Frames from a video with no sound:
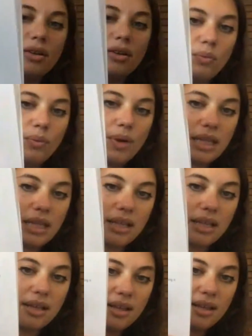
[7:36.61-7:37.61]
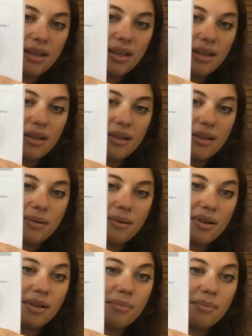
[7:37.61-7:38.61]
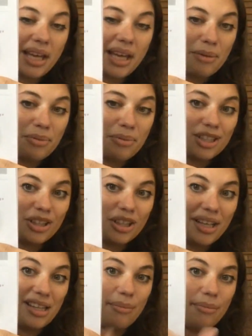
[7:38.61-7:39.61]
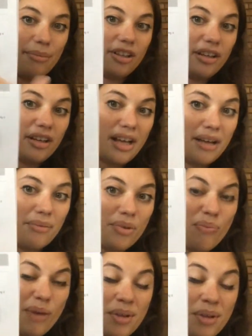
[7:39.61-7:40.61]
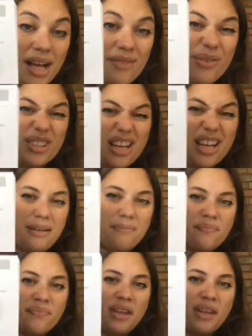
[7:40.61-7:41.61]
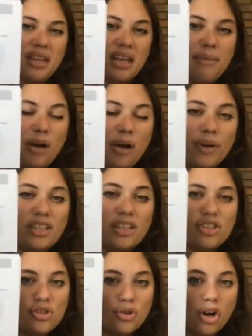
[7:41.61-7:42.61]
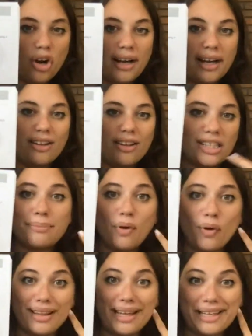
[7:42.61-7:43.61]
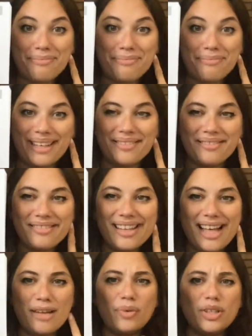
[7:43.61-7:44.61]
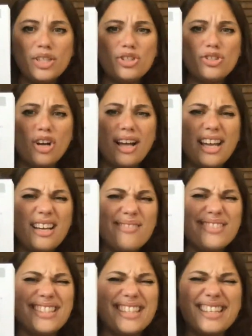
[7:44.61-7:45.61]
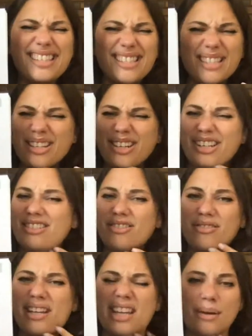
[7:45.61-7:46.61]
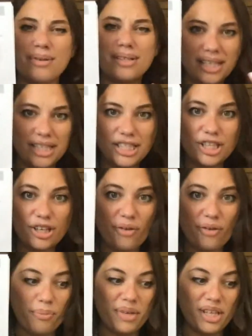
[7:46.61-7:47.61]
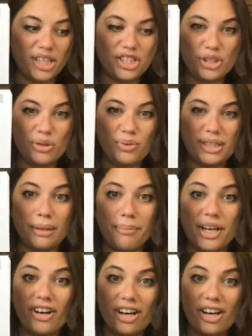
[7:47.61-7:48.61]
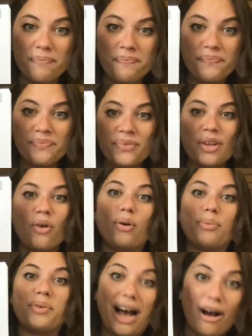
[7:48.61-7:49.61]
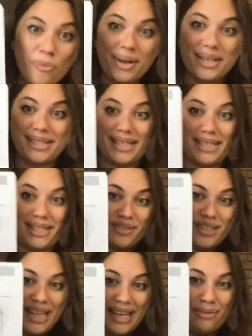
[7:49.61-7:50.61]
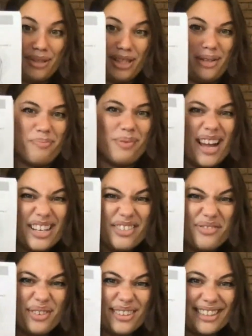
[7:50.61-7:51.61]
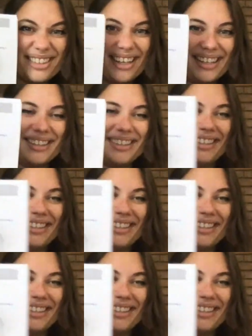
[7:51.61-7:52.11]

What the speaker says: with being able to look in the mirror and with my blindfold on. Think about which drawing looks more like me and which drawing was easier. Do you think it was easier for me to do with the mirror or without my sense of sight with the blindfold on?